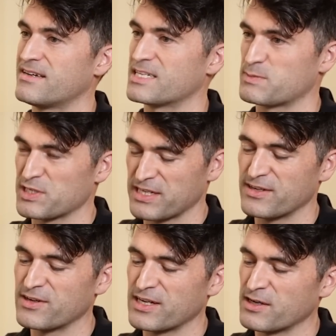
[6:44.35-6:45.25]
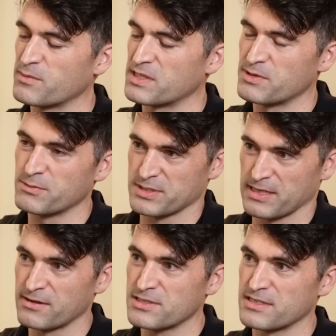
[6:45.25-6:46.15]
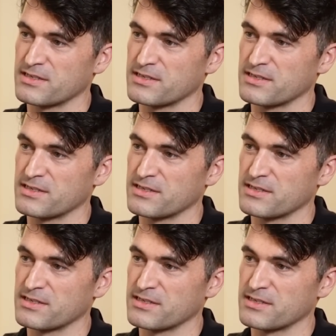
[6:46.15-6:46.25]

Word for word: Especially early on when the moon was closer,